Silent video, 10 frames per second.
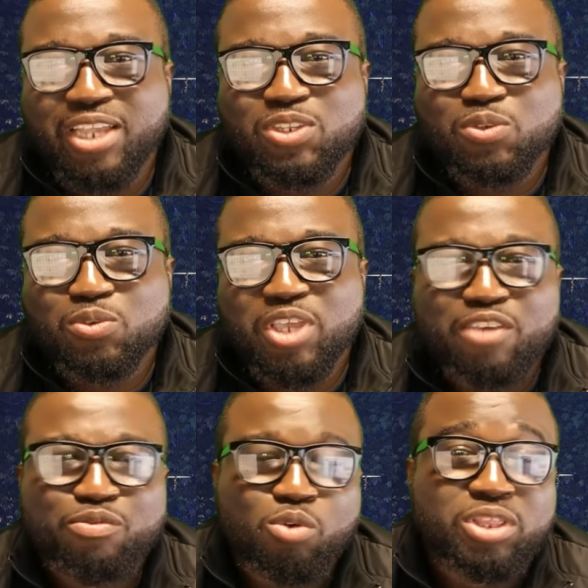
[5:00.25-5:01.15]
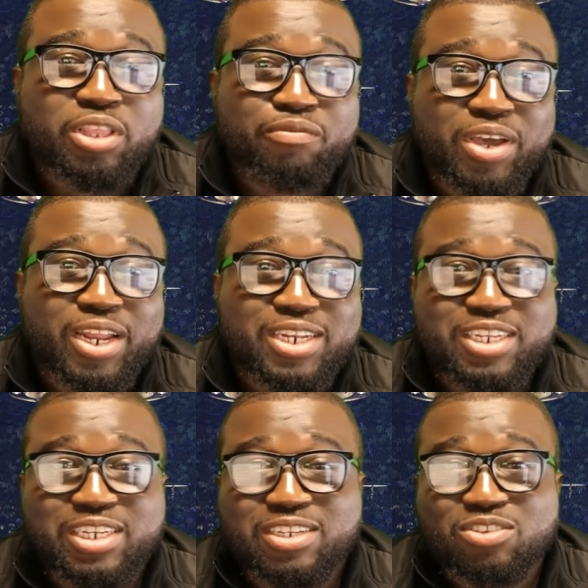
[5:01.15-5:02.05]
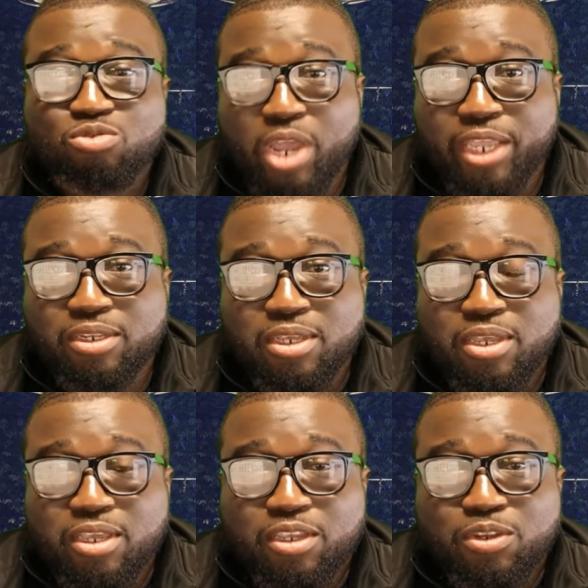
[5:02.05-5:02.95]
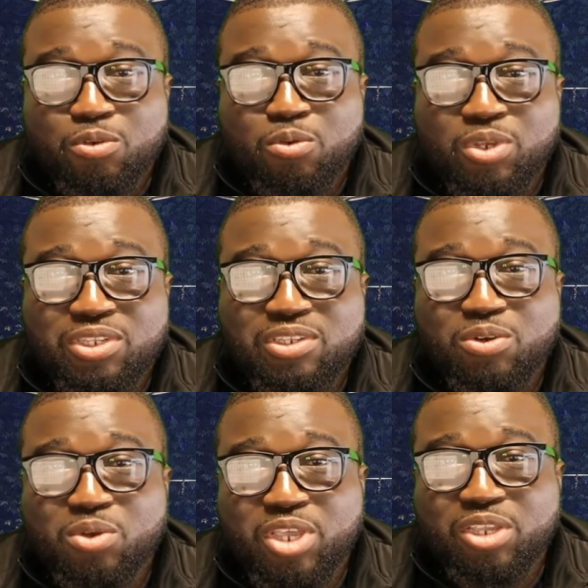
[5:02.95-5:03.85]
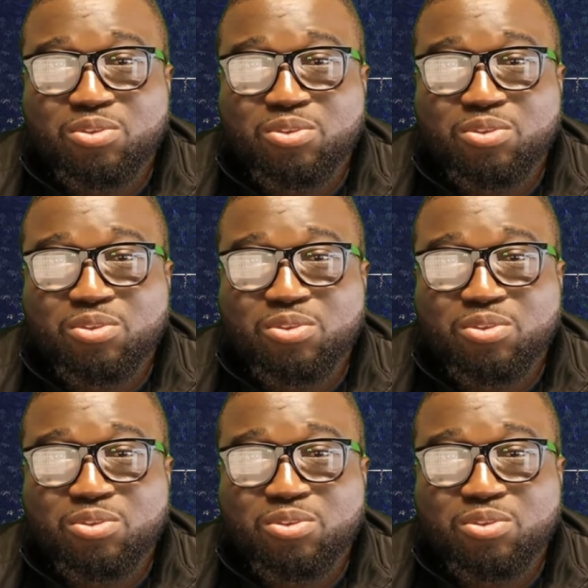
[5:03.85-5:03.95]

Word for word: as to if what the father did is right you know is it okay